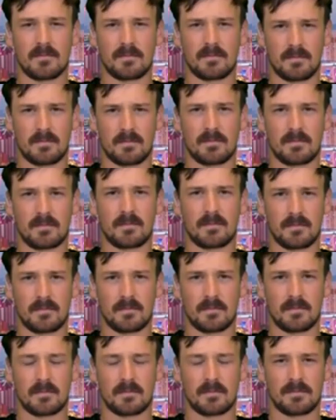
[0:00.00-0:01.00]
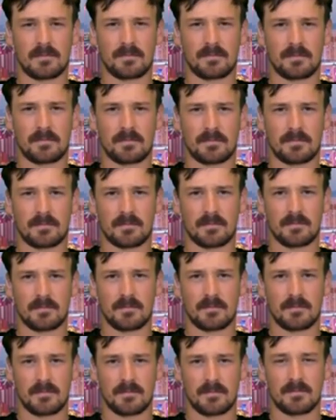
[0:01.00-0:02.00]

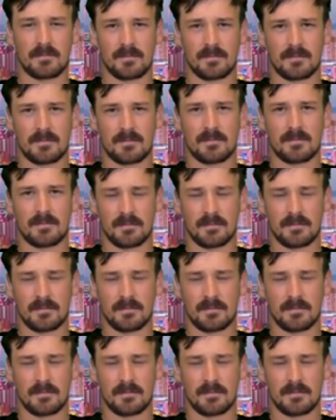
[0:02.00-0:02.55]
[no speech]